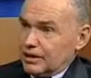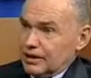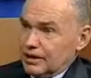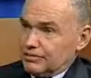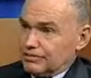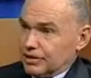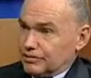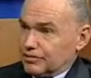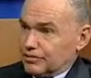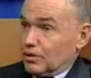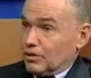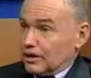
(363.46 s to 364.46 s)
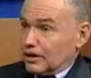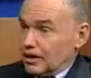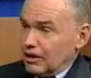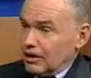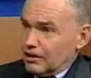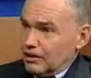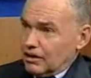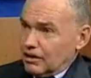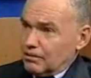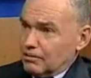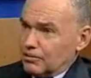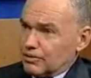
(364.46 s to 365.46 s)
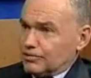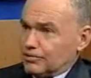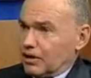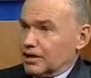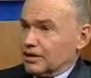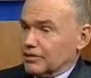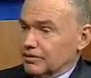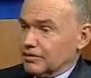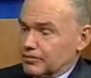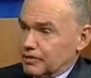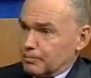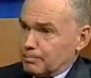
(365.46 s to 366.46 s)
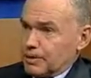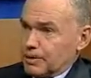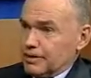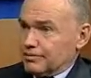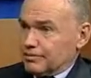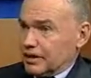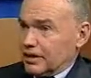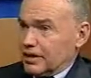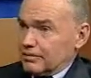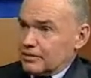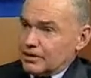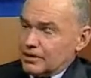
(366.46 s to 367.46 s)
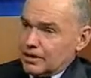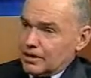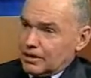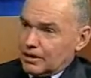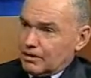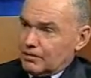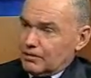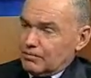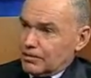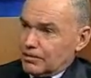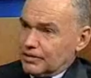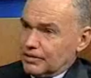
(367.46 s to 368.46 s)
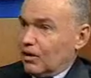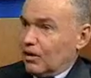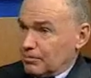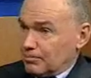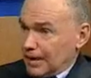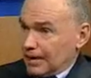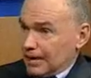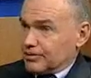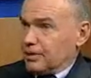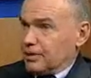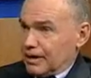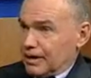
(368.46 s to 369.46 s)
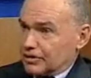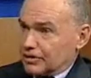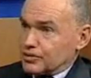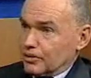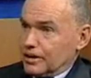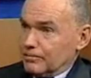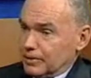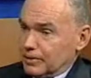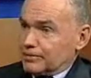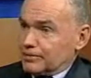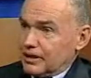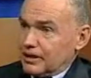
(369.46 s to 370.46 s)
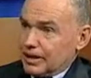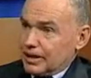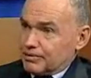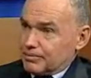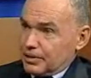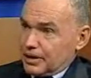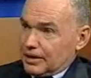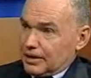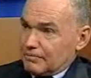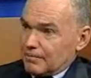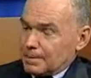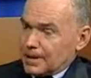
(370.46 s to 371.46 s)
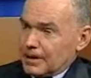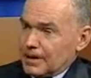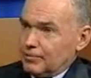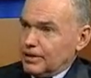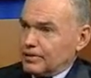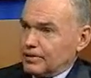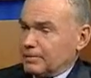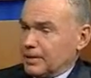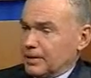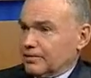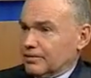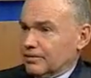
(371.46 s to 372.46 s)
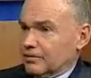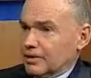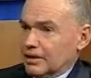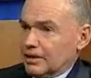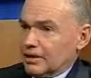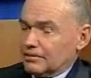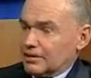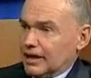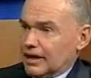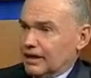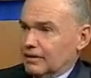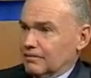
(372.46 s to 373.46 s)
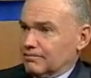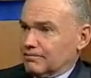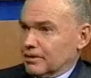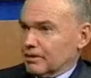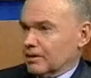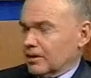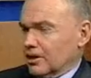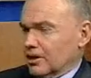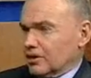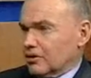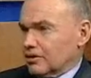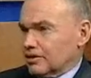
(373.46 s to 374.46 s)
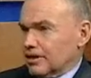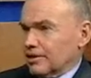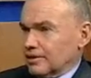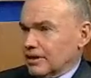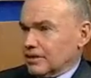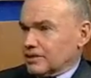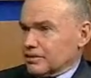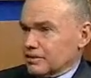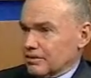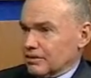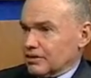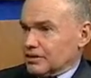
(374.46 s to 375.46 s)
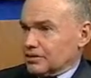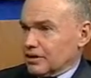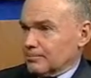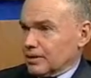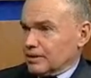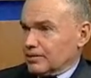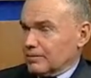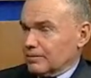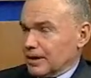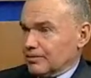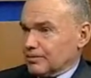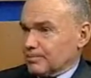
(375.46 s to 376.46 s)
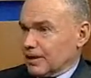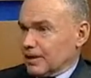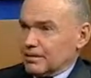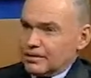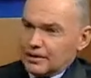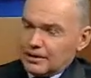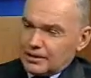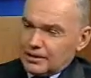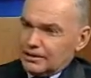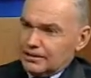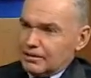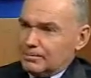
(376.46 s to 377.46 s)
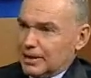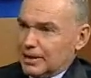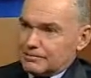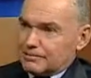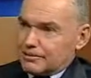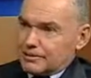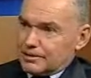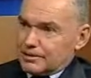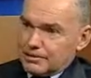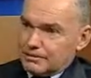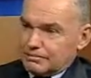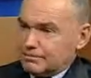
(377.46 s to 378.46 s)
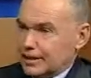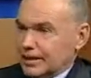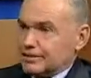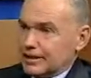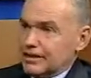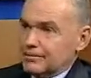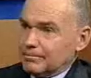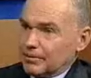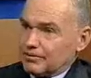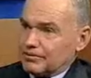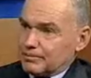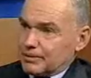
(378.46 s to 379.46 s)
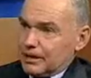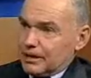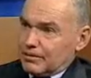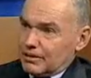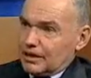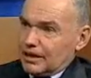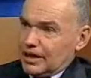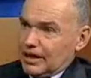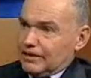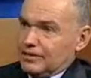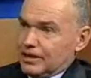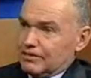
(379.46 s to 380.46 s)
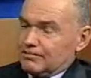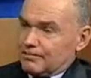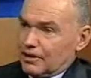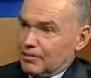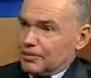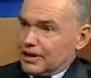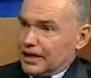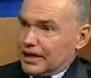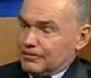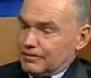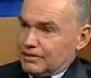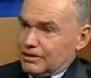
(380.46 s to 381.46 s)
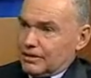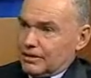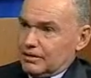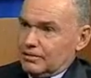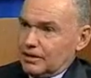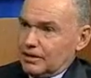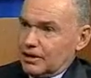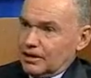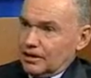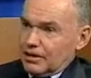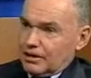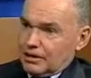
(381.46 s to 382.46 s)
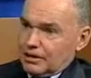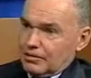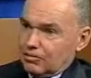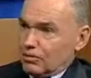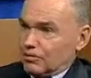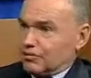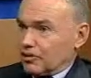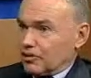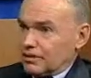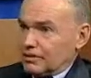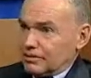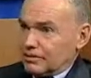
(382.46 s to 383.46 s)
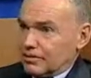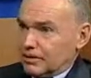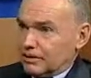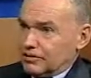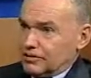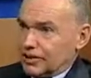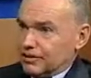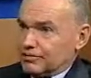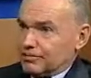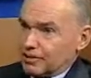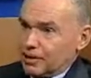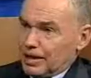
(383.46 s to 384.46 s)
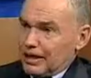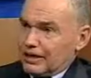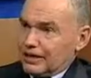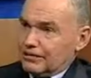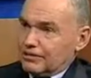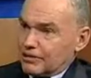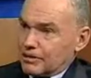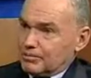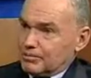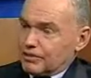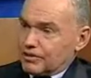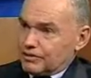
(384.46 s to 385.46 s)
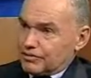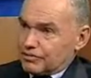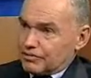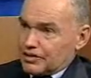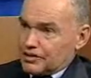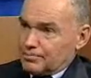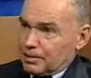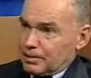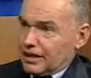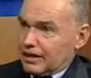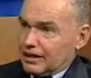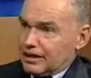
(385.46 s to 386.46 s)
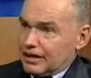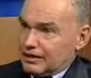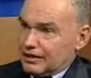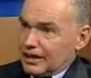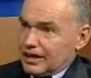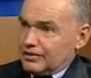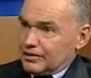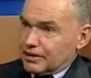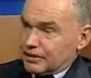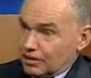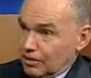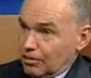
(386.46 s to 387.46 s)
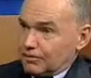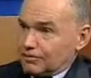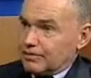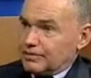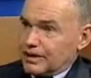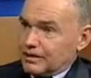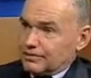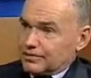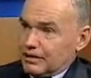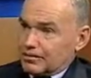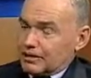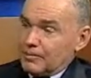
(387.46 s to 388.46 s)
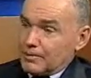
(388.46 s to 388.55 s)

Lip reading: is going, we're starting to piece together our master plan, our joint military master plan. We expect to have a good definition on the joint military master plan, about 18 months from now. And then from that, we'll start doing some planning in terms of construction planning and the like there, costing things out.